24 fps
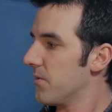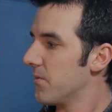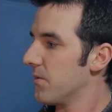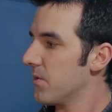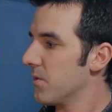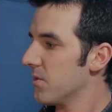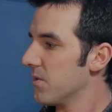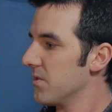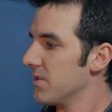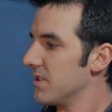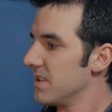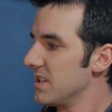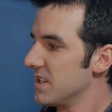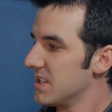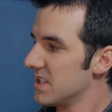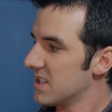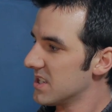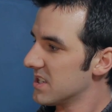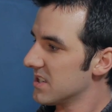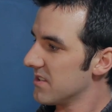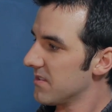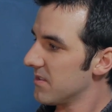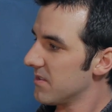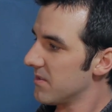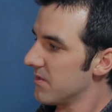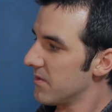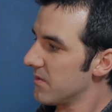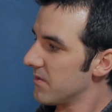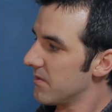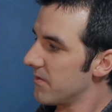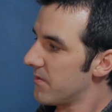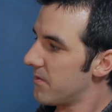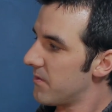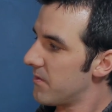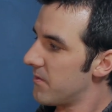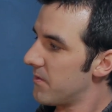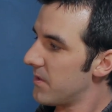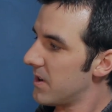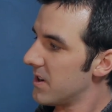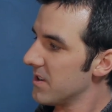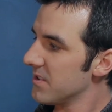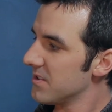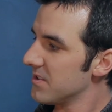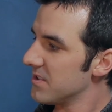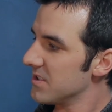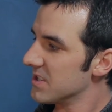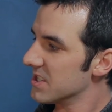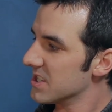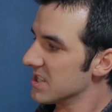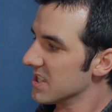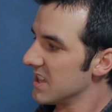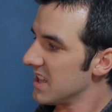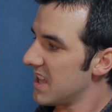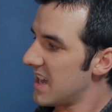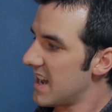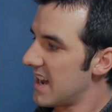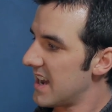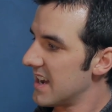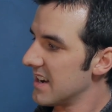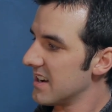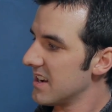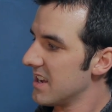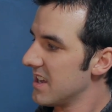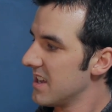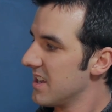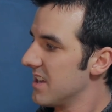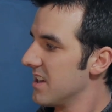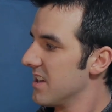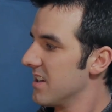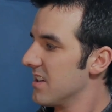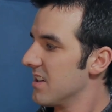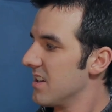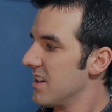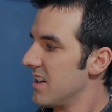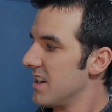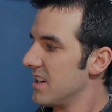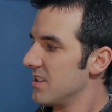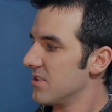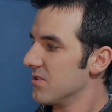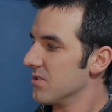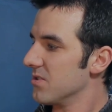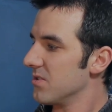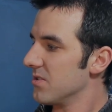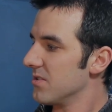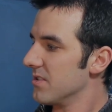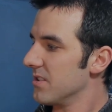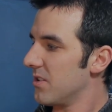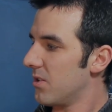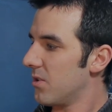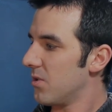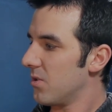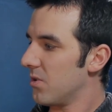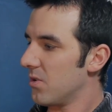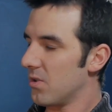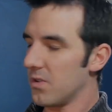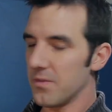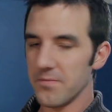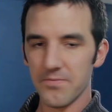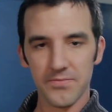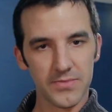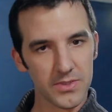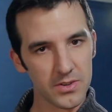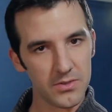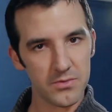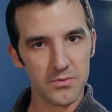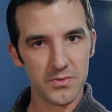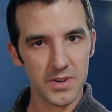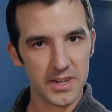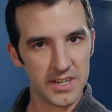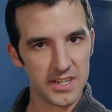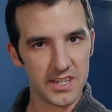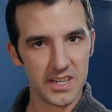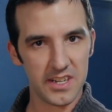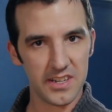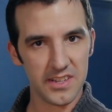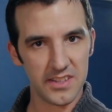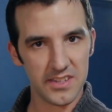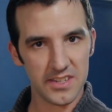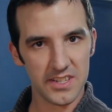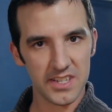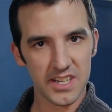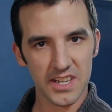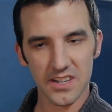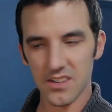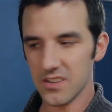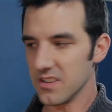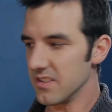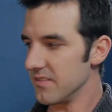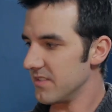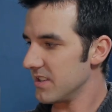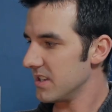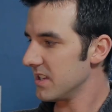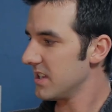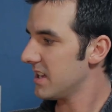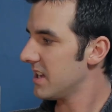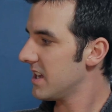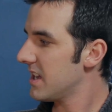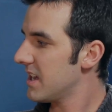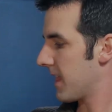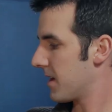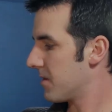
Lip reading: For this farther slot, I drilled a hole right dead in the center of it.